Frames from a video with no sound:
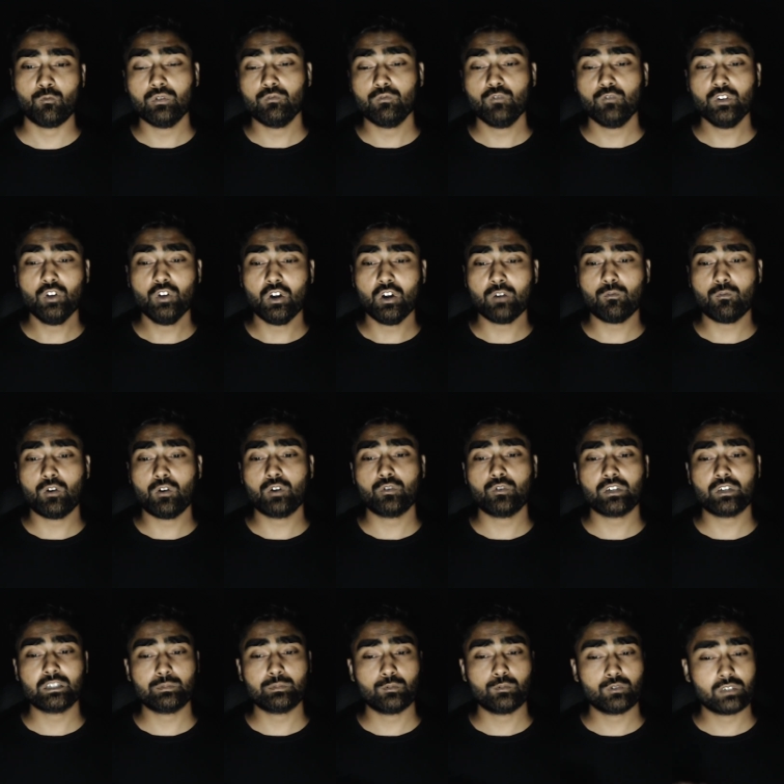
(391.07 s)
We don't want to
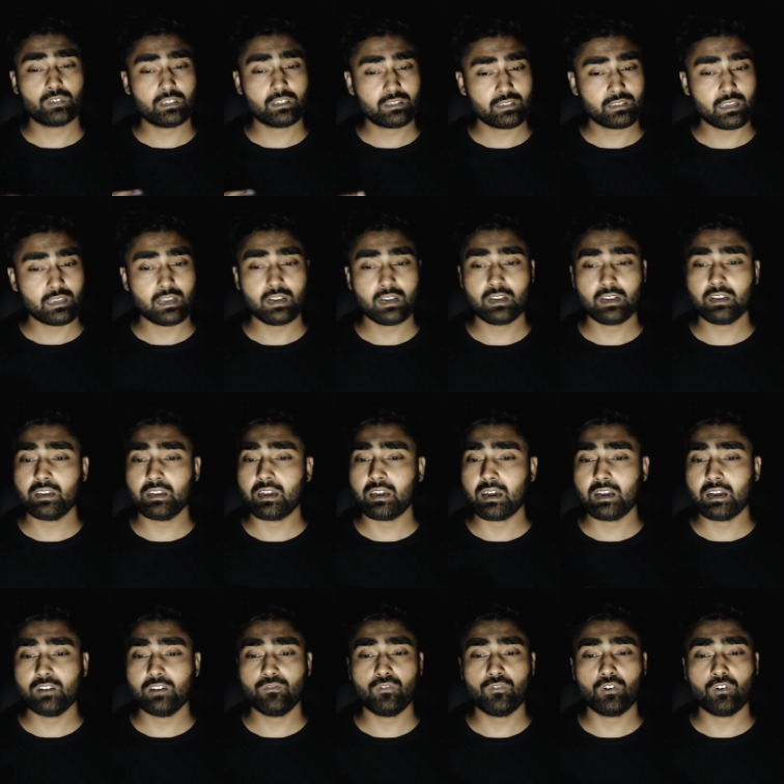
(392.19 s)
expose the salary
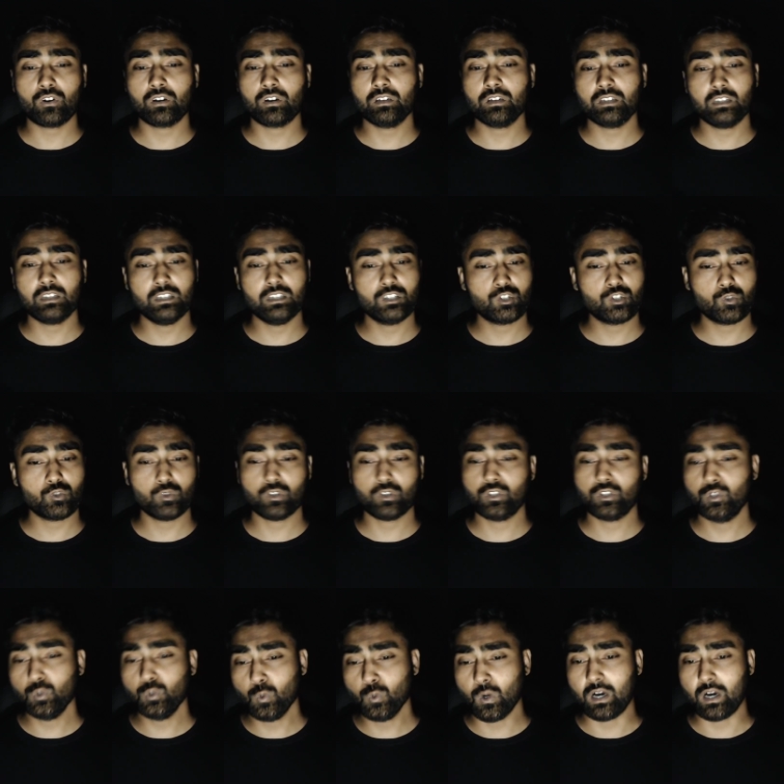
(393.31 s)
and foreign keys to
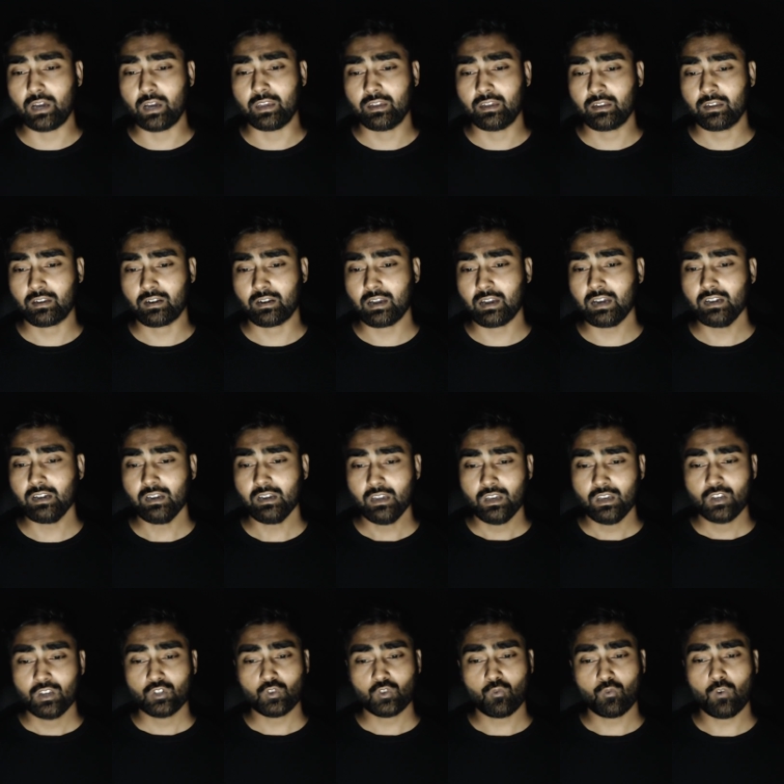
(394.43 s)
you UI, right?
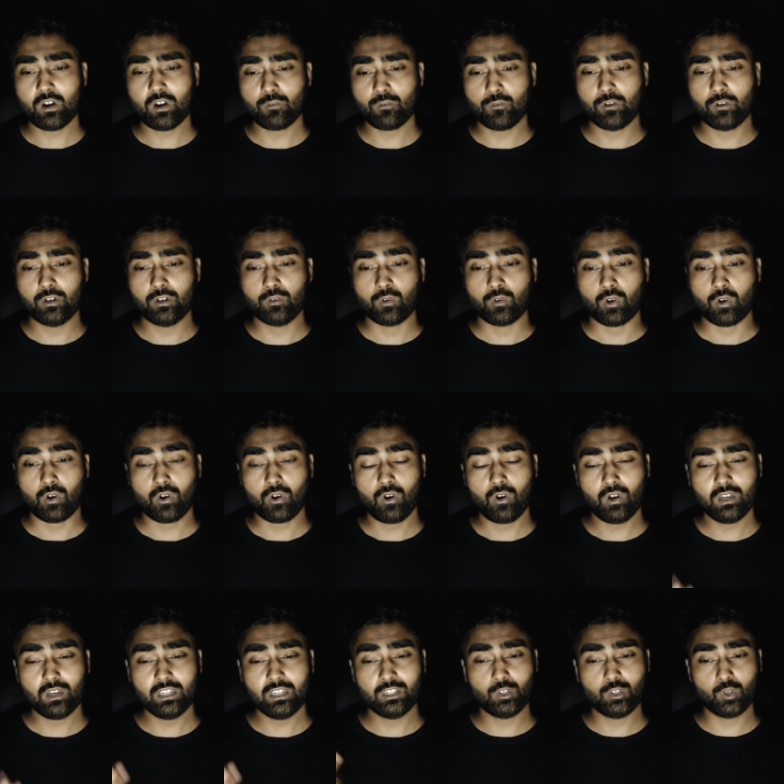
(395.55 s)
So what we will do,
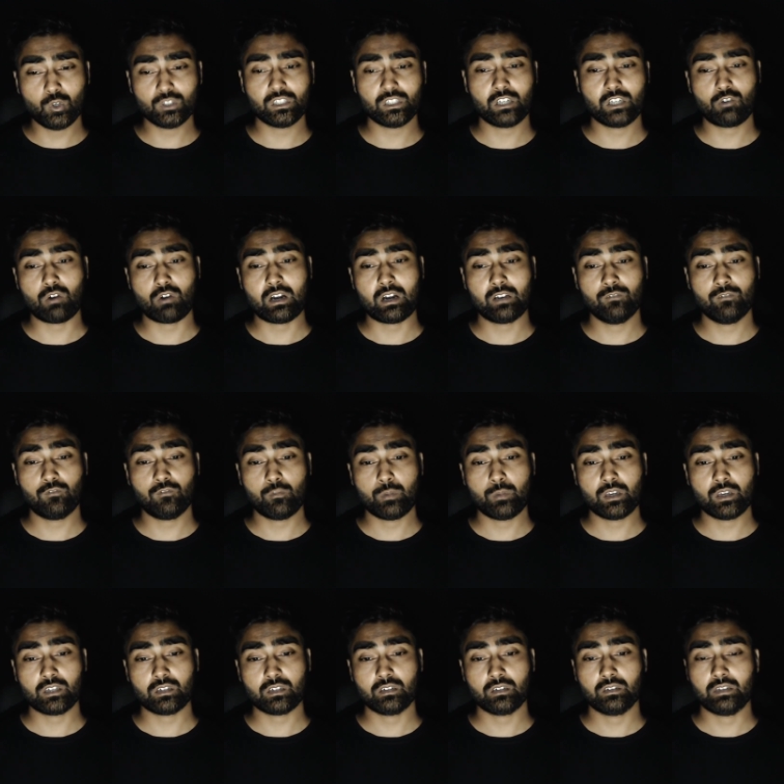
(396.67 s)
only those required
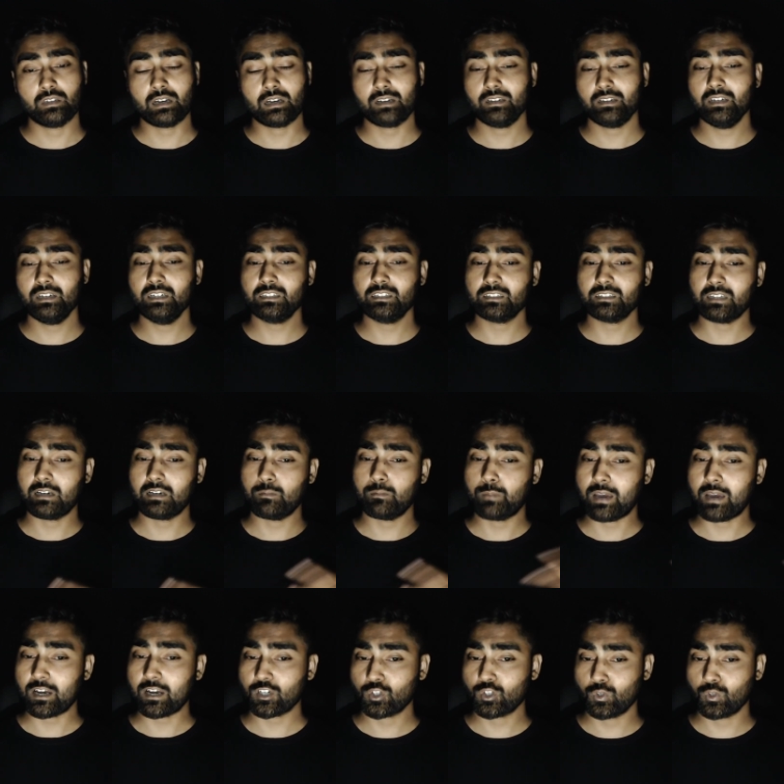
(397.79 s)
information that needs sent
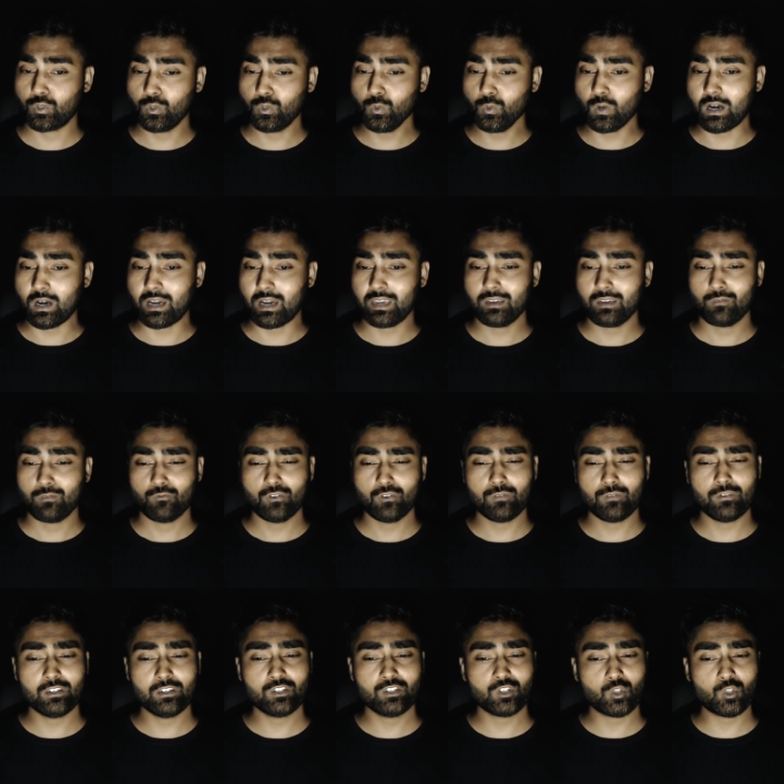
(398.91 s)
back to UI, we
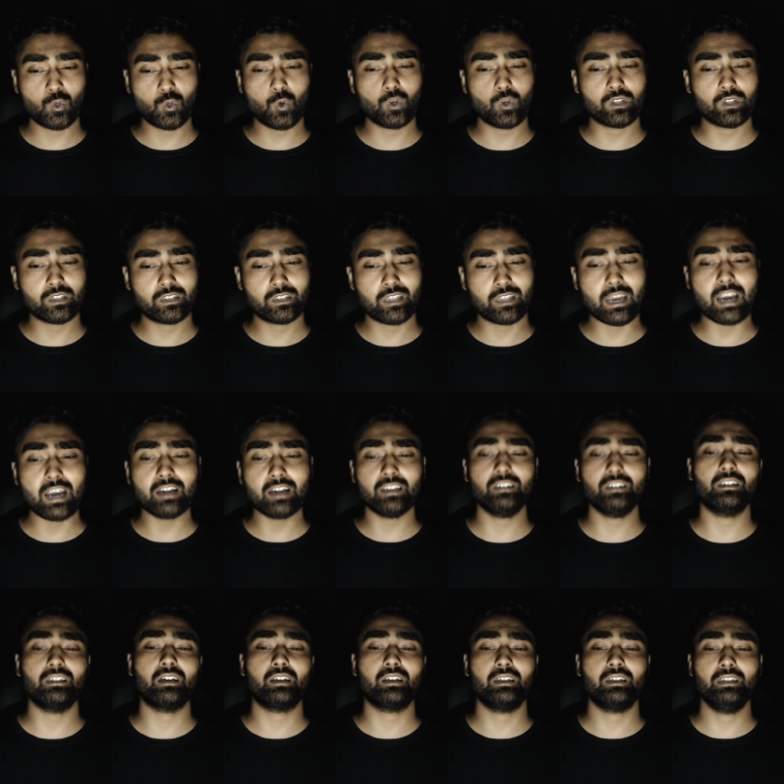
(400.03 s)
will store that in
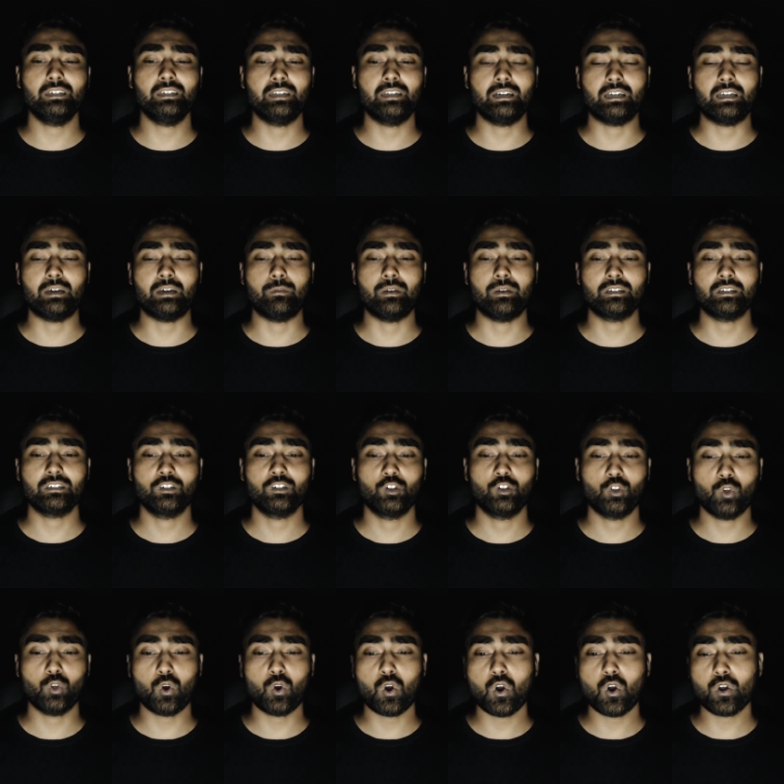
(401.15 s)
the read database,
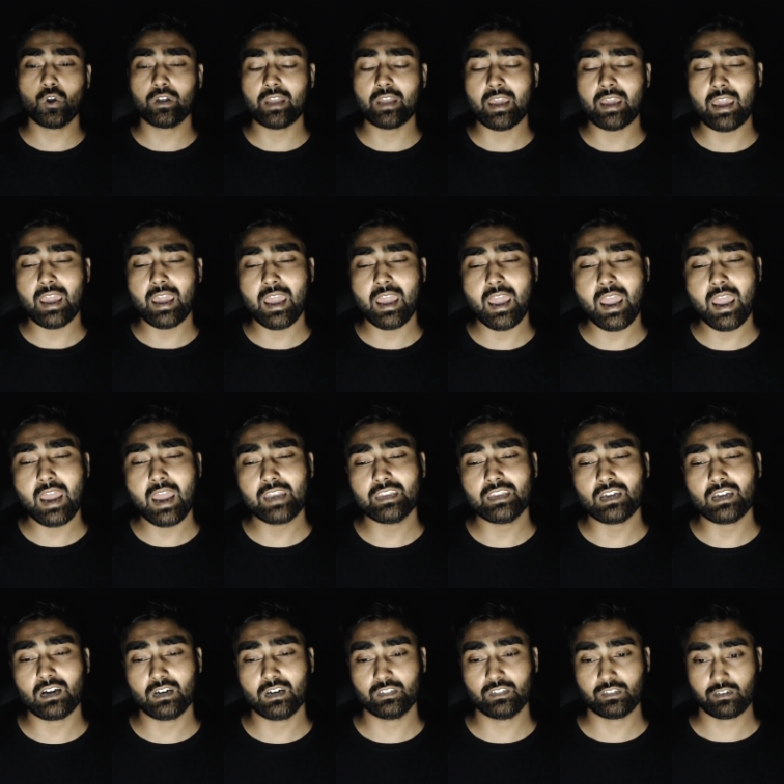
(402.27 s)
not any
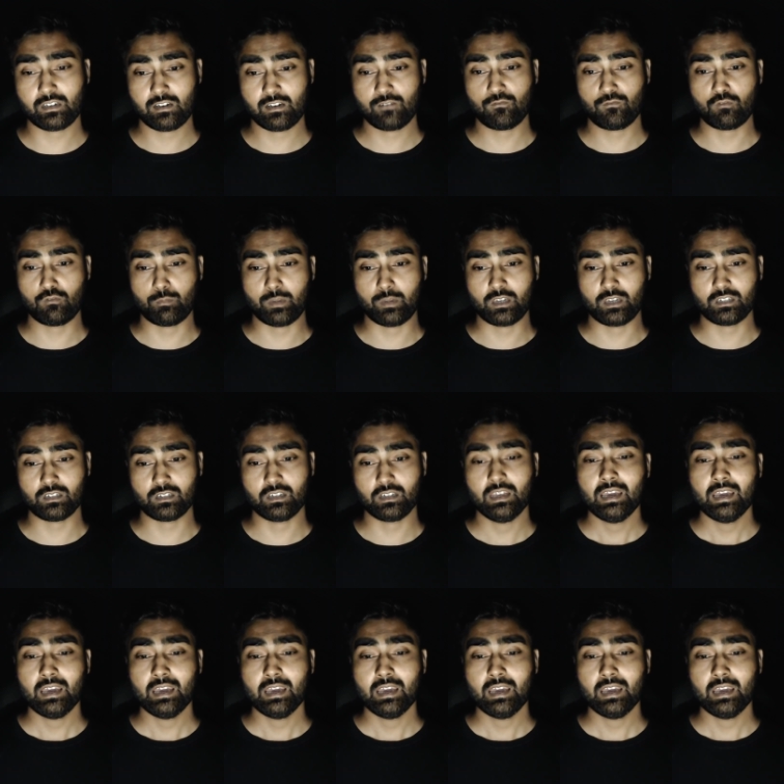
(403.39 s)
other information.